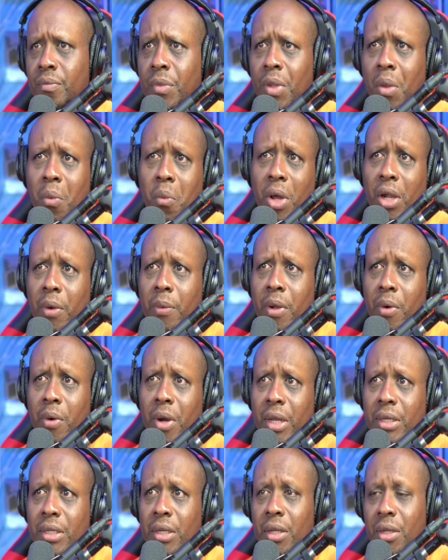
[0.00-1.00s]
What do we
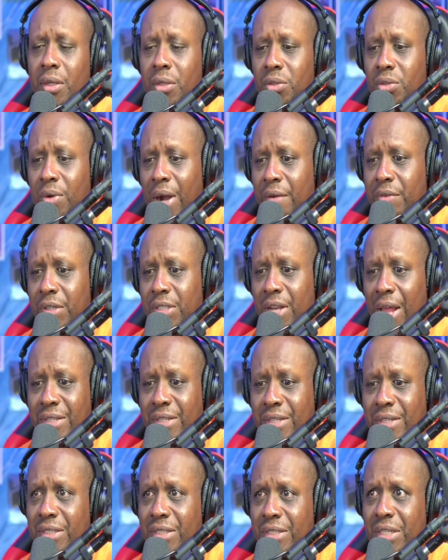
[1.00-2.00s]
want? Driver's
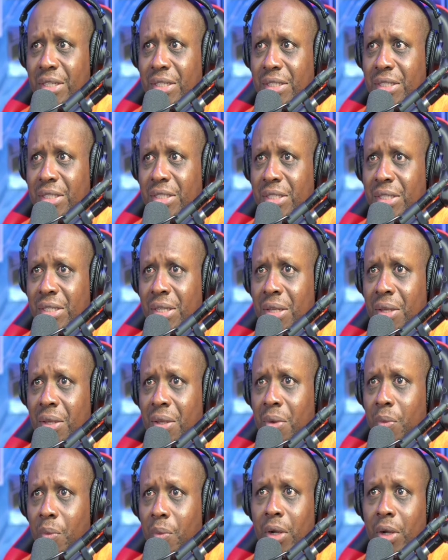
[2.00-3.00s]
licenses.
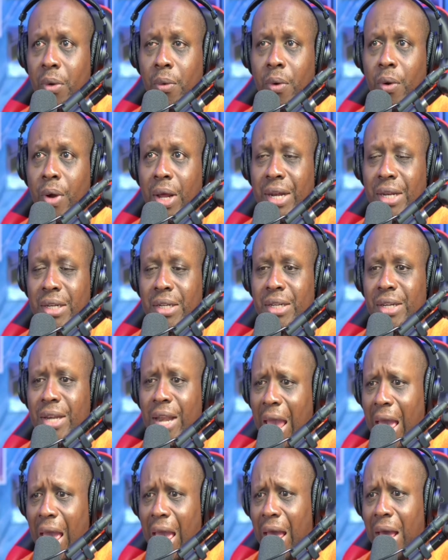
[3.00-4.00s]
When do we want it?
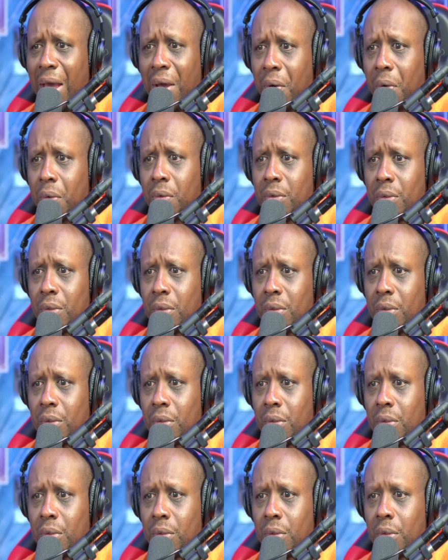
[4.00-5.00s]
Now.
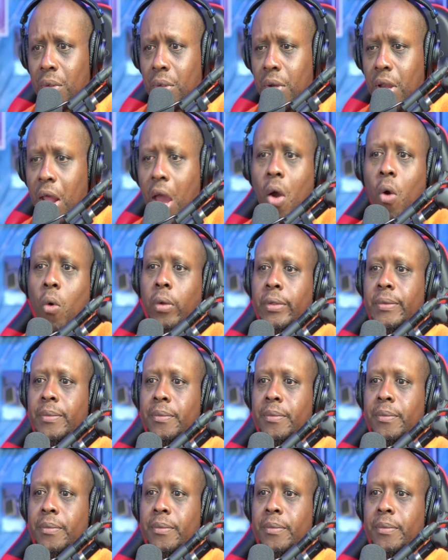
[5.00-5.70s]
No.